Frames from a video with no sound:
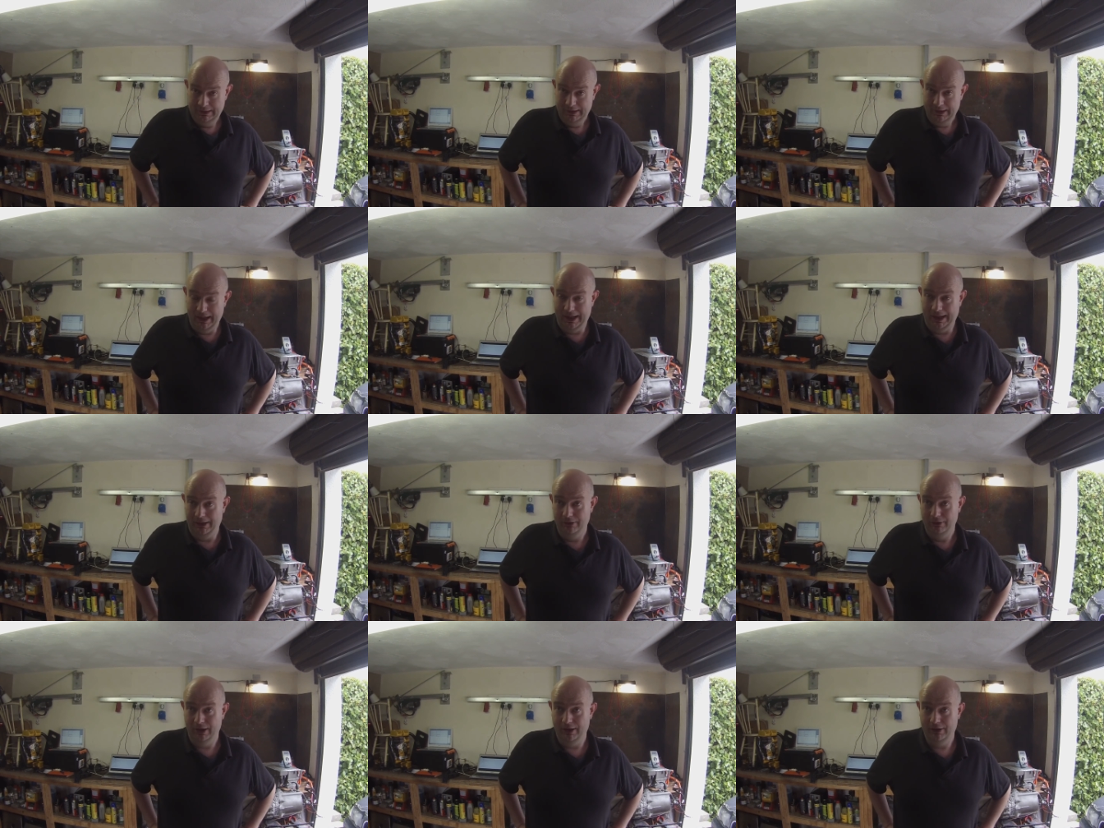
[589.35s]

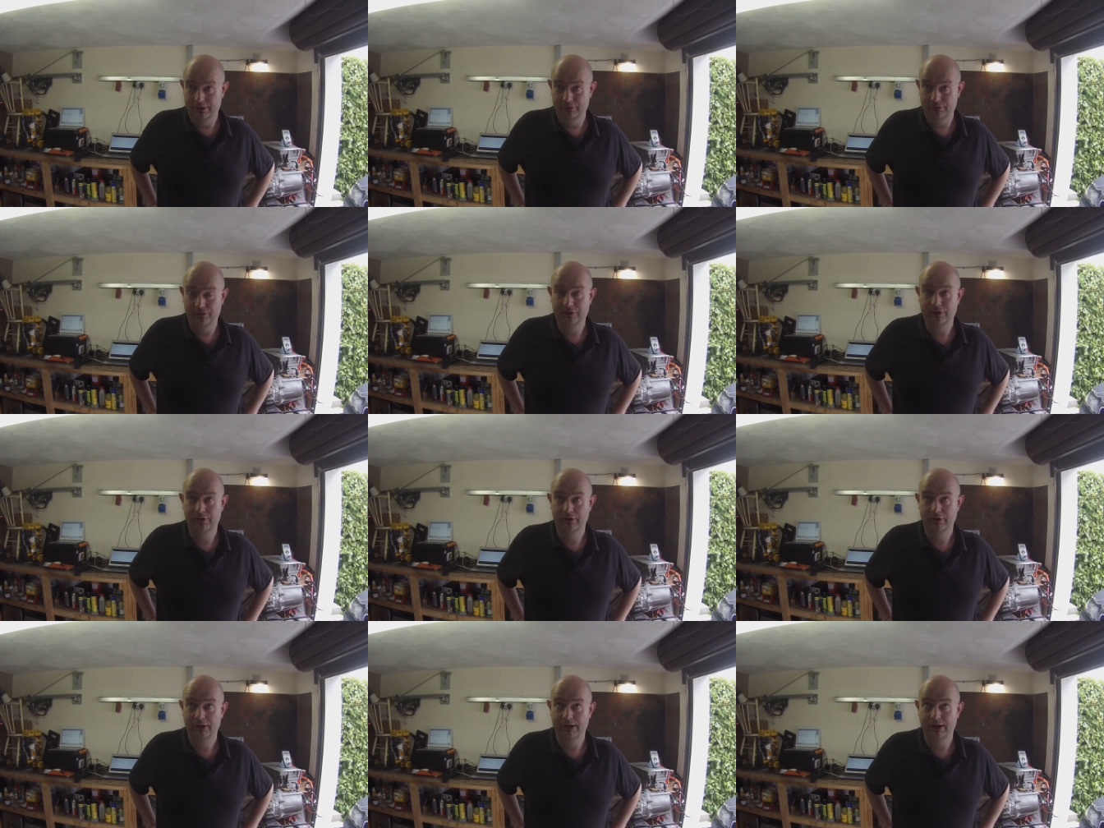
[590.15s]
yeah a lot of
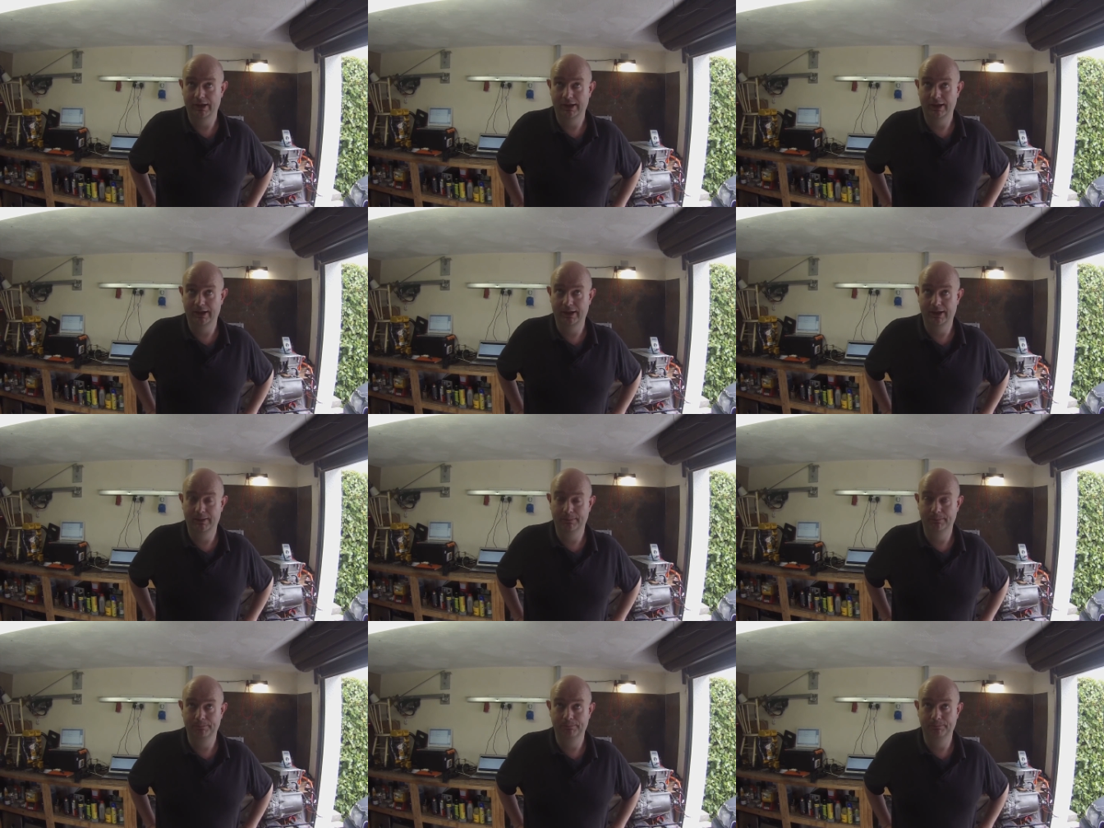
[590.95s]

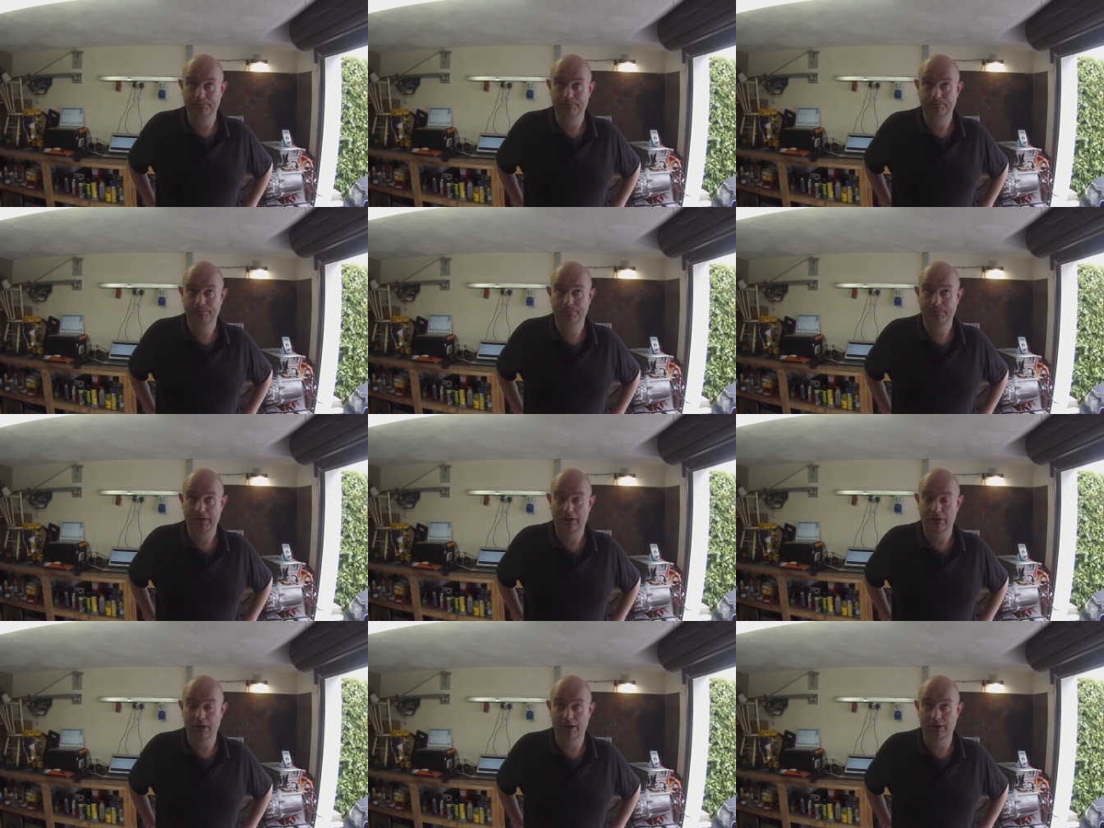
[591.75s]
um,
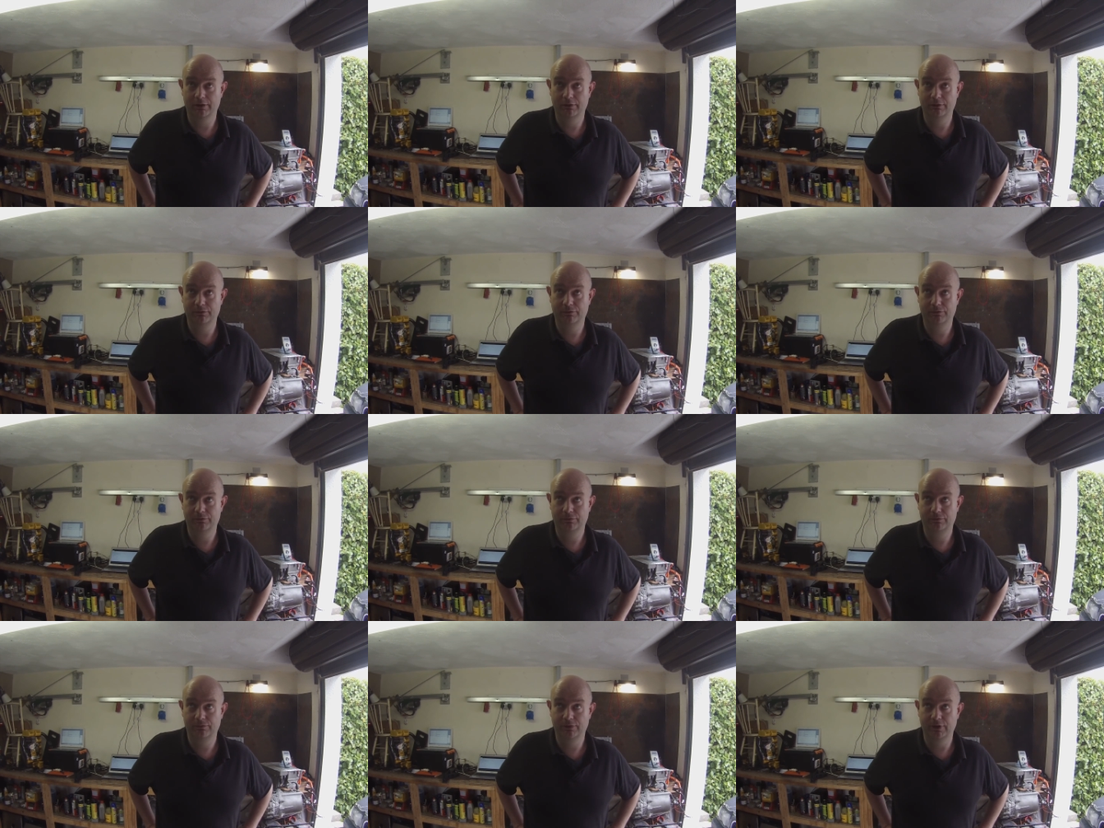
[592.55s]
lot of
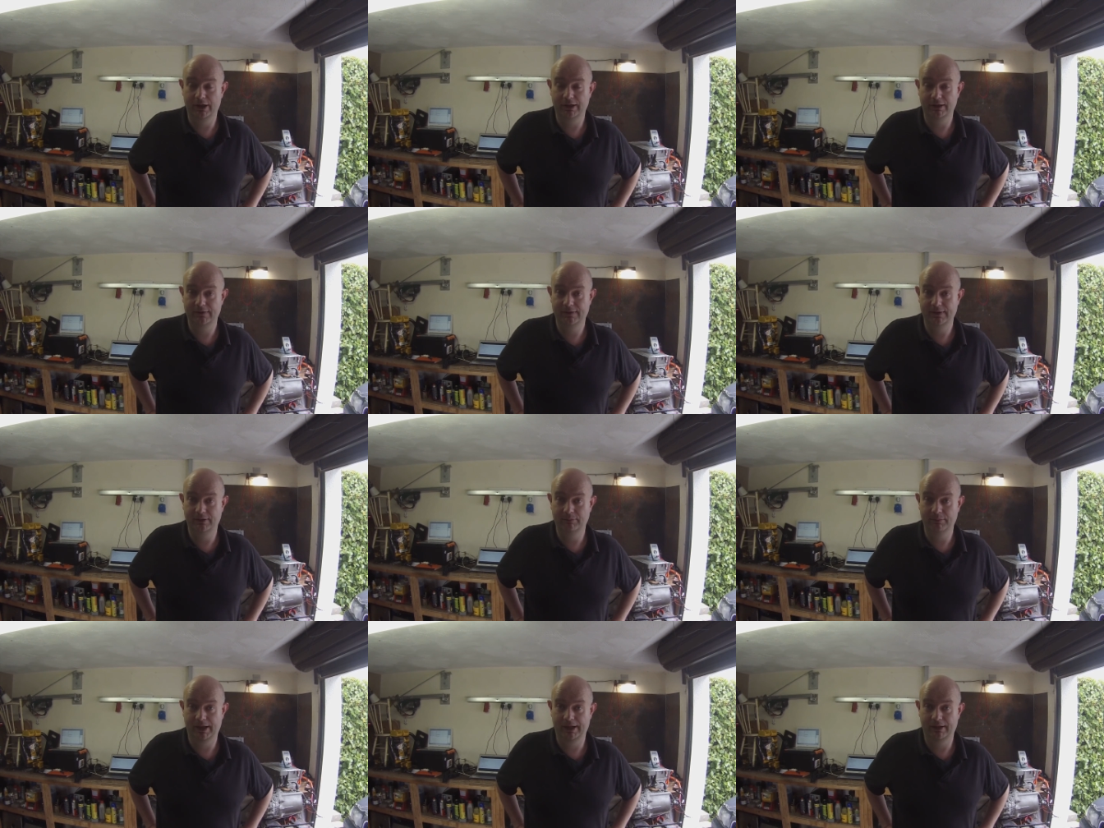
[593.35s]
nights
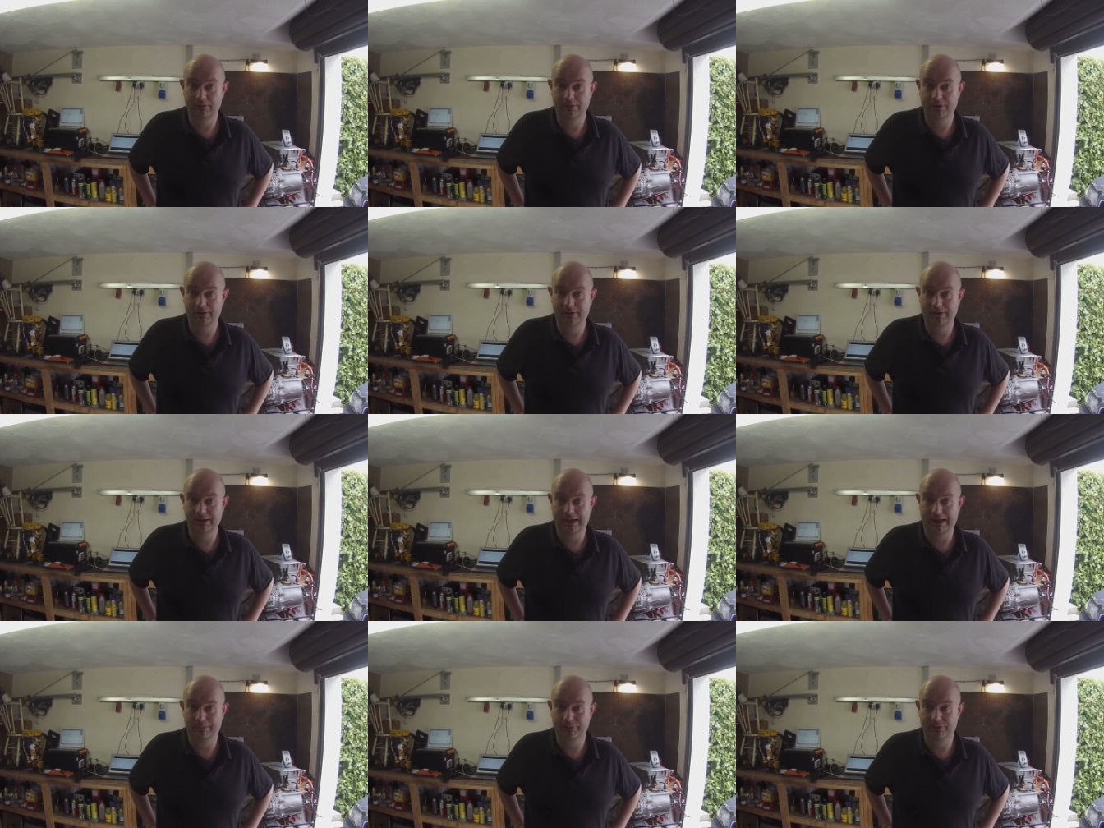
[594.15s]
in bed with the
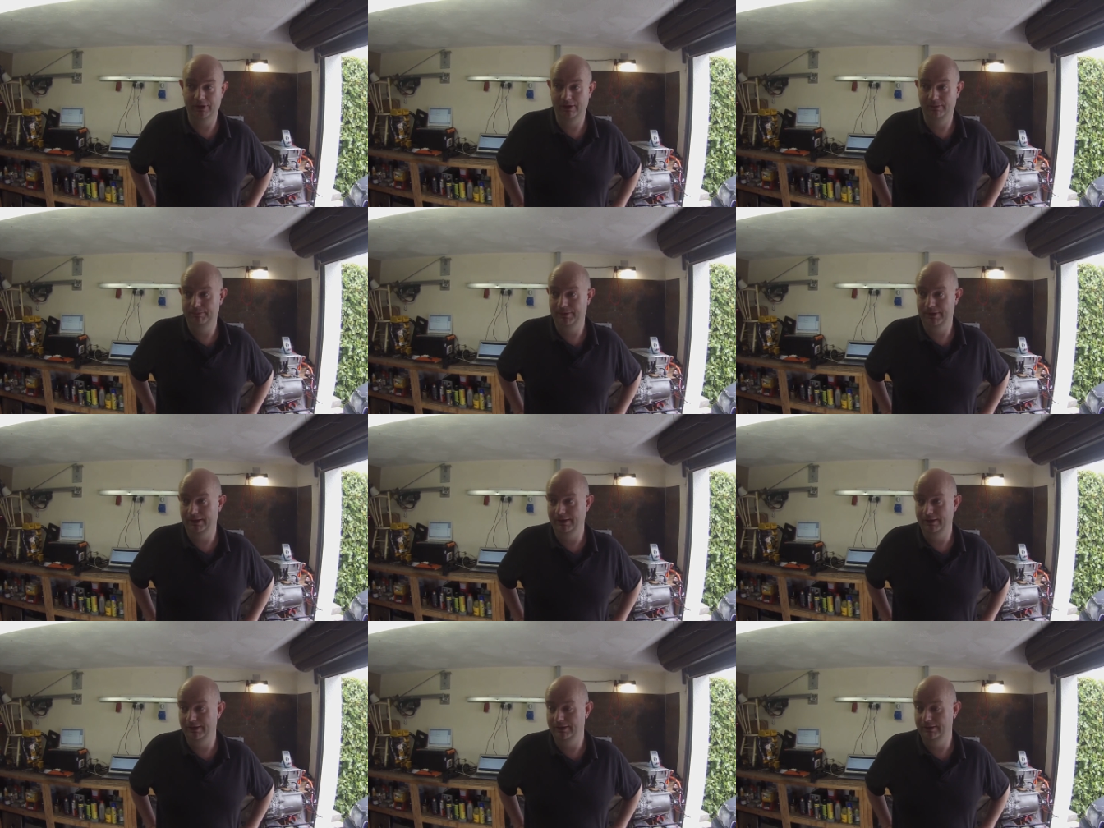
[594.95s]
laptop
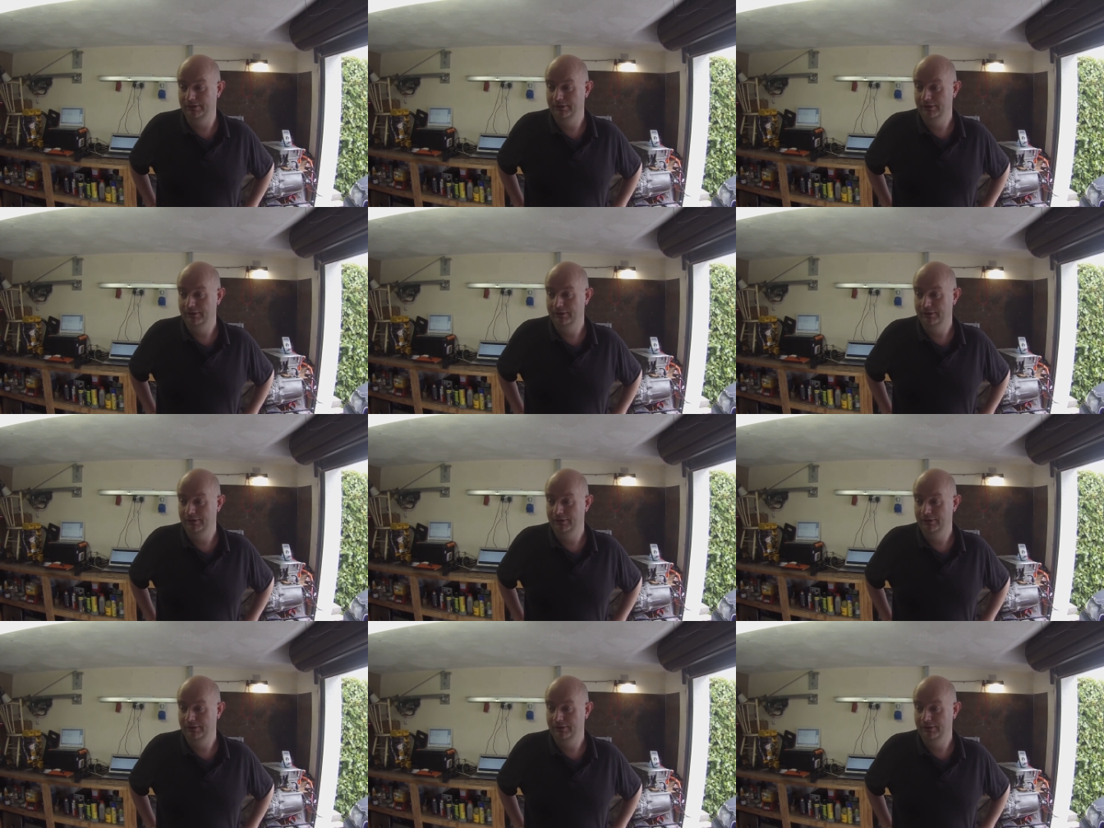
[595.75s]
and a